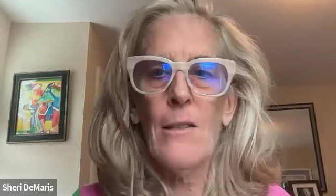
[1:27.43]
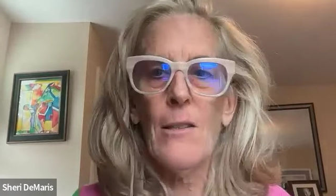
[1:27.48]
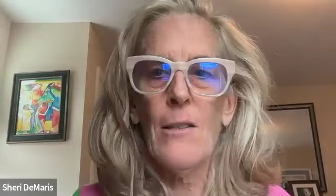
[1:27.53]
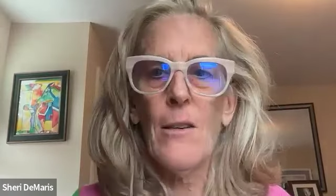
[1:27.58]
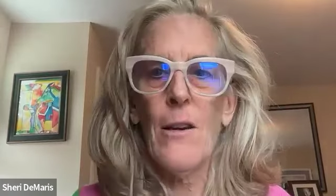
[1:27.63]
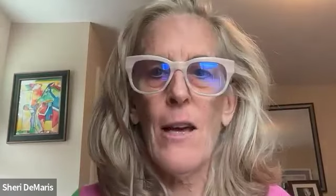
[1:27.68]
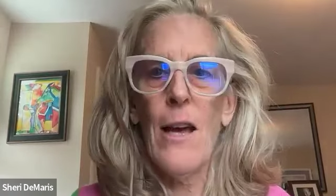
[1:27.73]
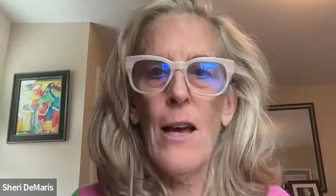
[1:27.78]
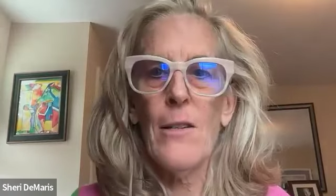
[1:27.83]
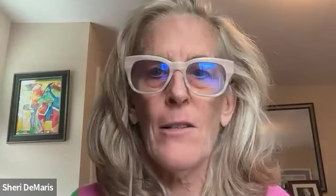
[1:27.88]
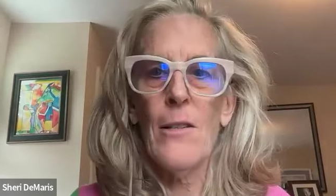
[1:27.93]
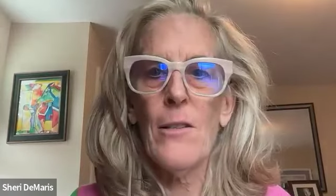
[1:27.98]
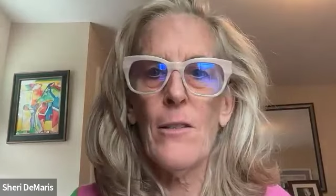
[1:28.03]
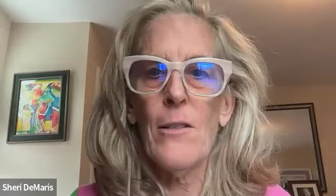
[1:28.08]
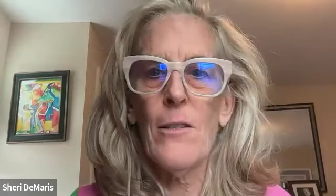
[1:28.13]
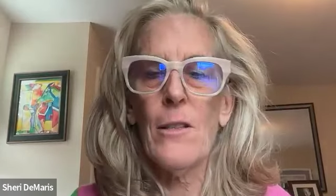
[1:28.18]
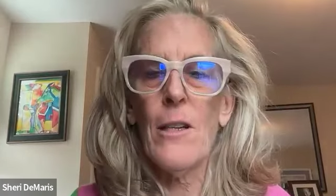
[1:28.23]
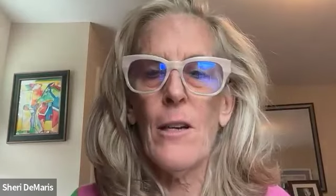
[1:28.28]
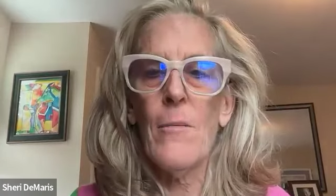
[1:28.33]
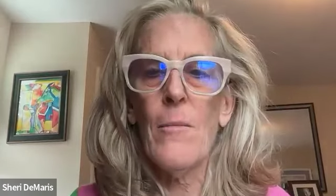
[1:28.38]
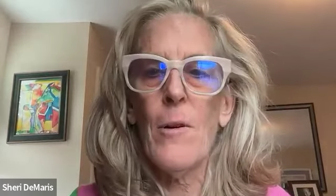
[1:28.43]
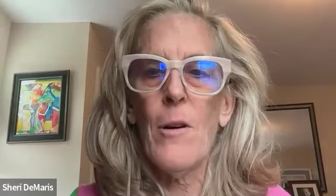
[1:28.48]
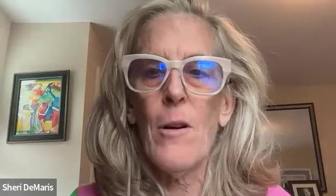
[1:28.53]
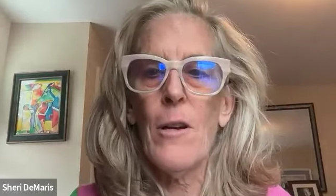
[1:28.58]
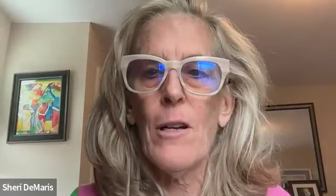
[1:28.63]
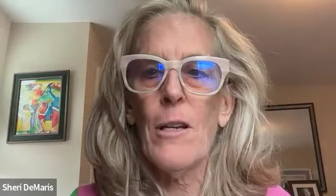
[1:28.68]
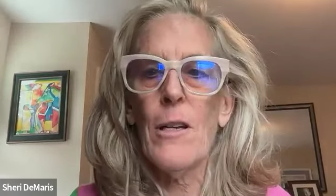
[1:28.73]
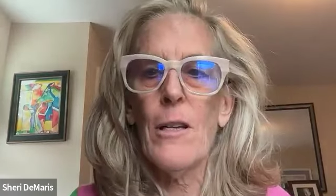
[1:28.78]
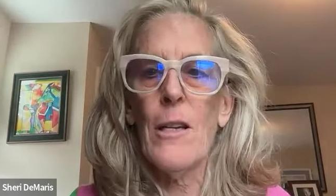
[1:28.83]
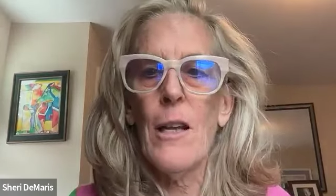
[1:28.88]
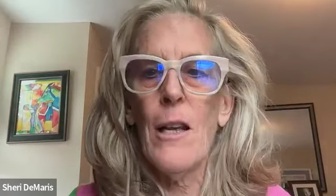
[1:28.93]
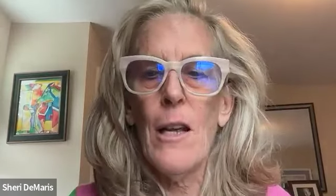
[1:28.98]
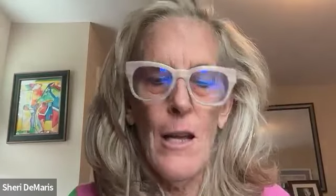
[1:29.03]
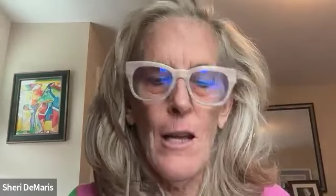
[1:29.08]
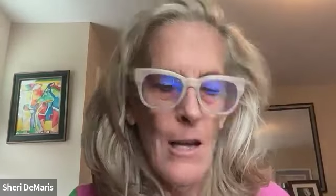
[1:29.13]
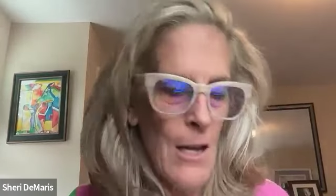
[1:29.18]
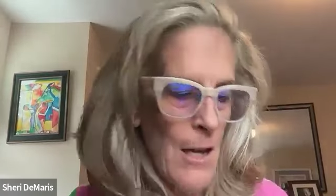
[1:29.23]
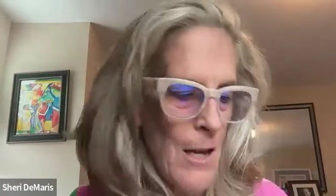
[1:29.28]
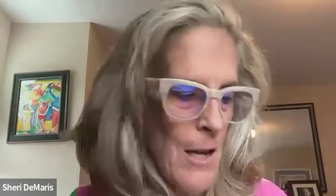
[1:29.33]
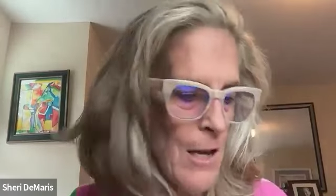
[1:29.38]
So I asked her to come on, and
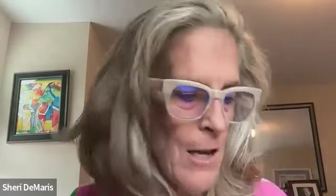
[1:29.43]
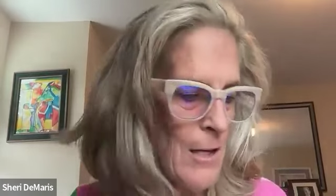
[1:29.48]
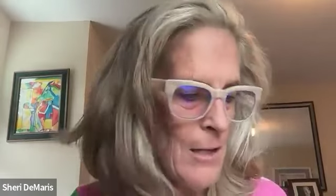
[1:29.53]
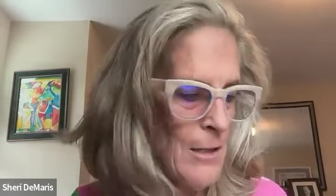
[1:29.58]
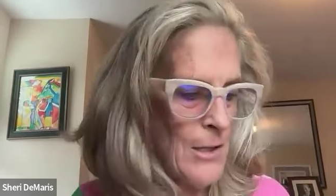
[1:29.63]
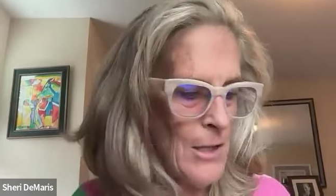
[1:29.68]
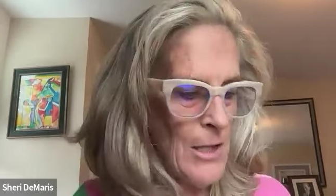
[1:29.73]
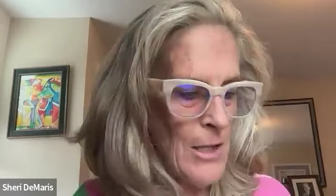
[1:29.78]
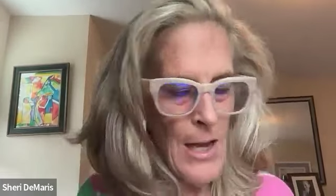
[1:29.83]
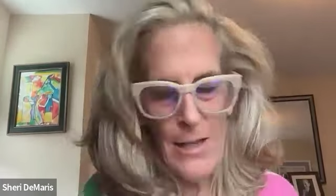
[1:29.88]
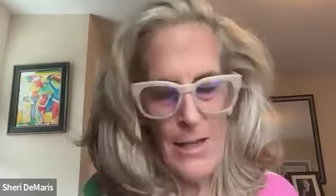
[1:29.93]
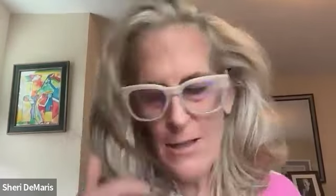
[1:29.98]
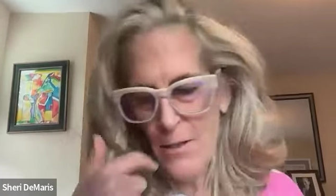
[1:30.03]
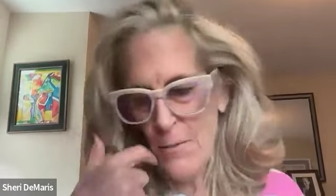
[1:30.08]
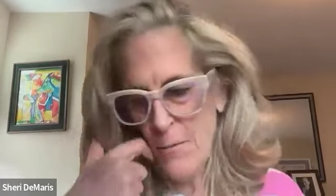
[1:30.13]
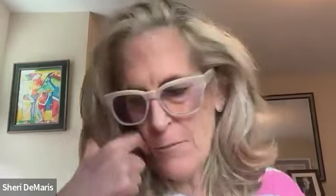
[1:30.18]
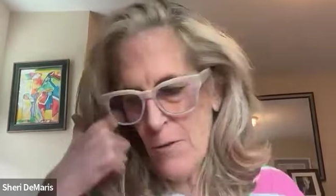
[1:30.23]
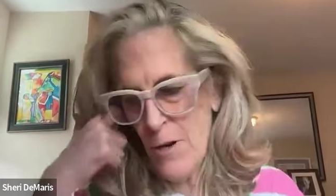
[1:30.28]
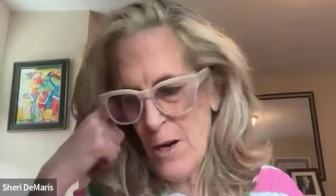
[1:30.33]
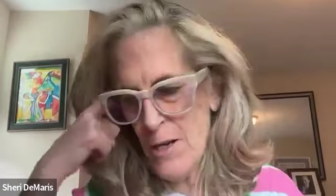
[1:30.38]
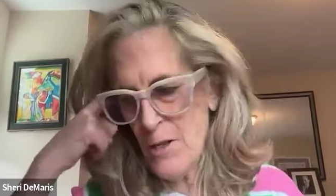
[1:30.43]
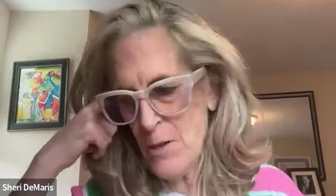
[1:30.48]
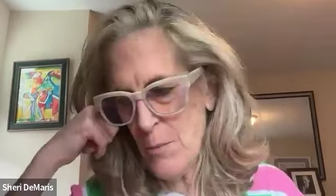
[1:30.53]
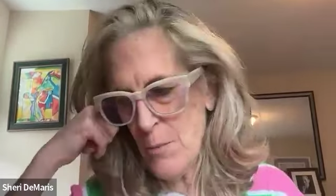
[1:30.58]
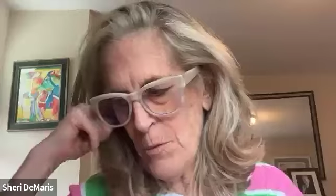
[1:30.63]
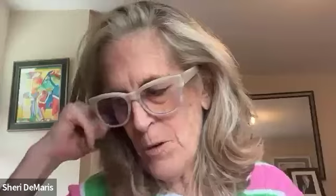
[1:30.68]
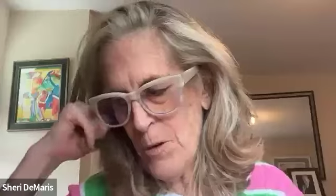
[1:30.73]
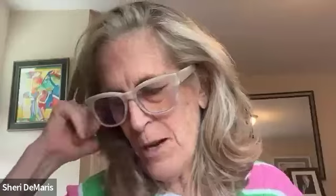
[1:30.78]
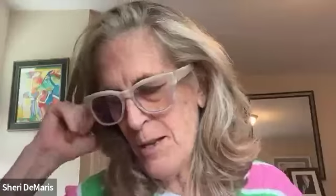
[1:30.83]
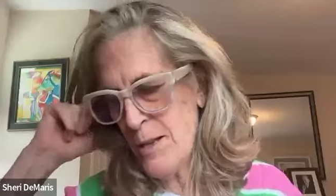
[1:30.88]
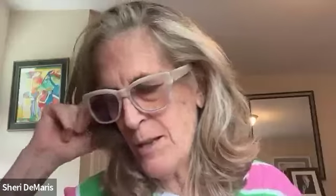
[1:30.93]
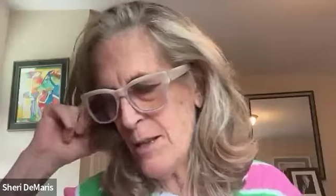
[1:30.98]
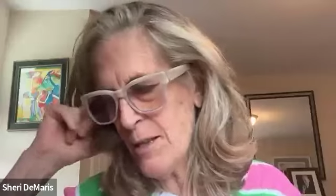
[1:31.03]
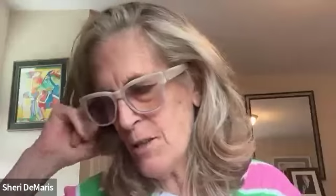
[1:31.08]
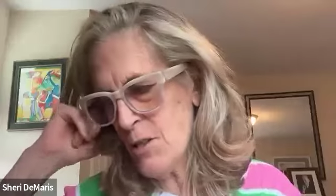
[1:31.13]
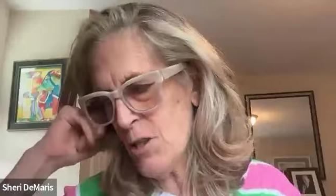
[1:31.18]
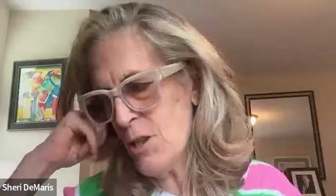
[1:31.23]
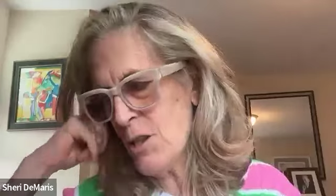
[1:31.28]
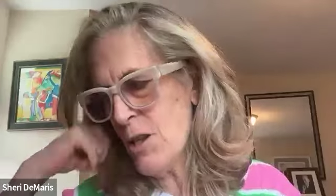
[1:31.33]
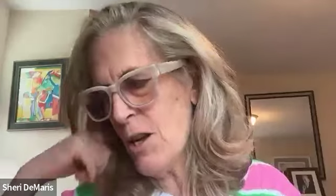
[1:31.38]
she had some rice bran
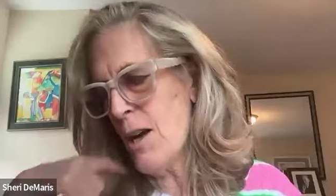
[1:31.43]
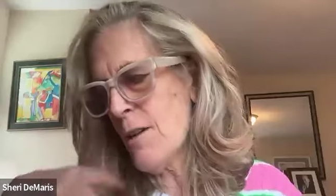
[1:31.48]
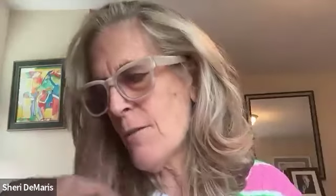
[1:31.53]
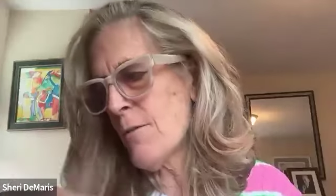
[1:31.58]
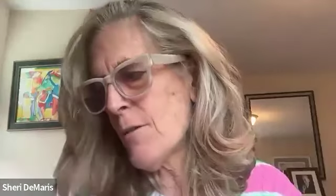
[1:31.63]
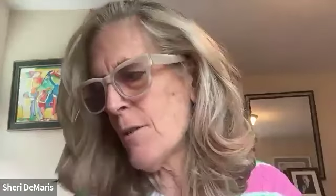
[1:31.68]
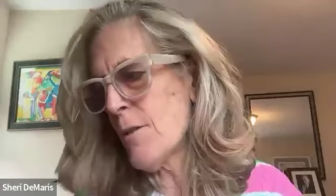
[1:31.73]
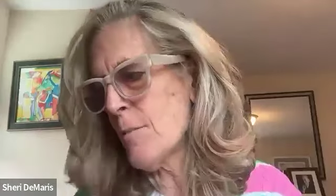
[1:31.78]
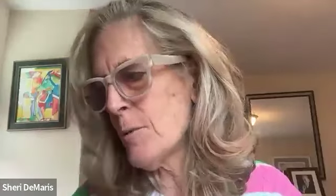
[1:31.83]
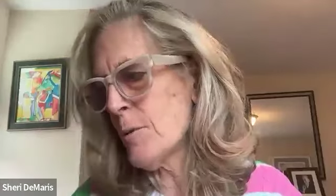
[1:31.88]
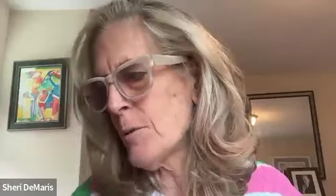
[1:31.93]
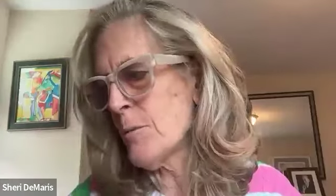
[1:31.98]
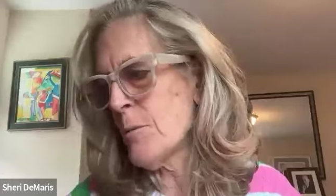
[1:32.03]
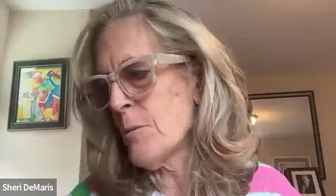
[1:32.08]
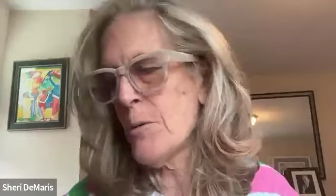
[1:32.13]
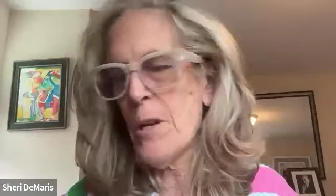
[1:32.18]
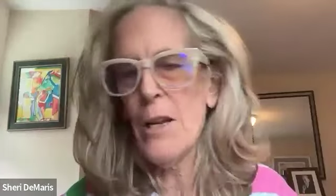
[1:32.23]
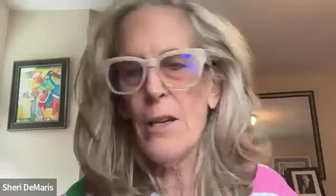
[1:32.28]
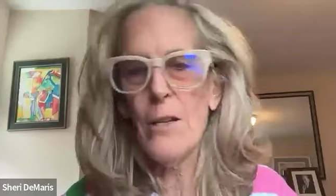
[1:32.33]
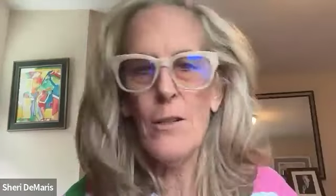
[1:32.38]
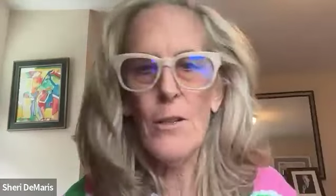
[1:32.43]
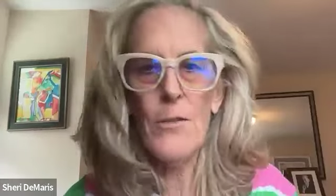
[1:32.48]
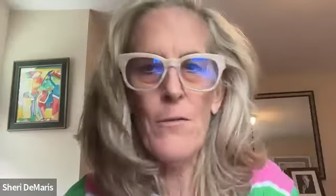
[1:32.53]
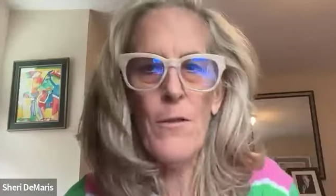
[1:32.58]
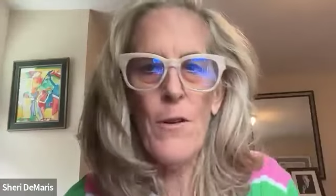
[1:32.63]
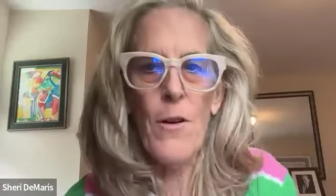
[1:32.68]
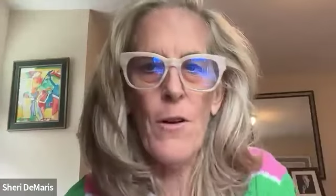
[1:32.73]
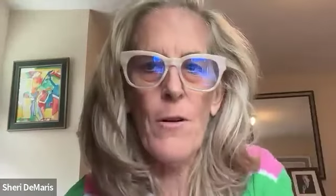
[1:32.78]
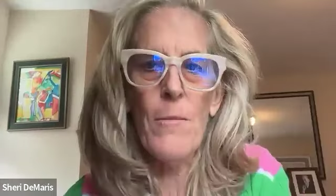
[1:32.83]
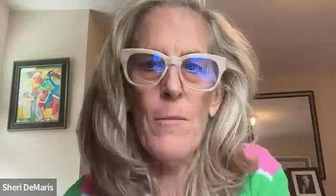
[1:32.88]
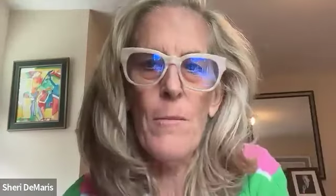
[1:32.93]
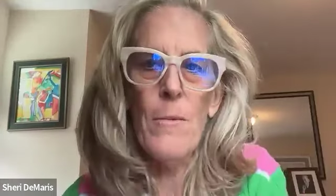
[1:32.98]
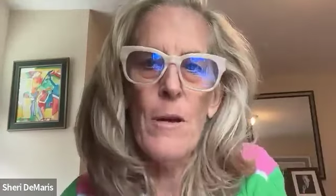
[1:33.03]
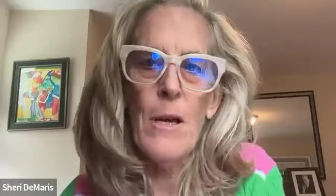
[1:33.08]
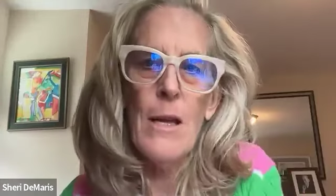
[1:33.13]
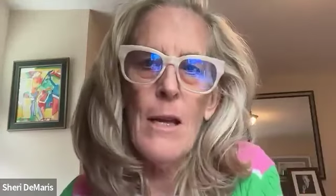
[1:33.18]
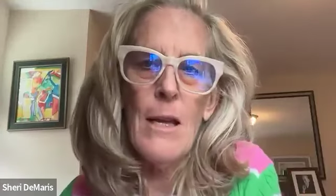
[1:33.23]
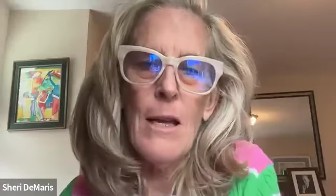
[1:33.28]
that she got from Blue Moon Acres Farm,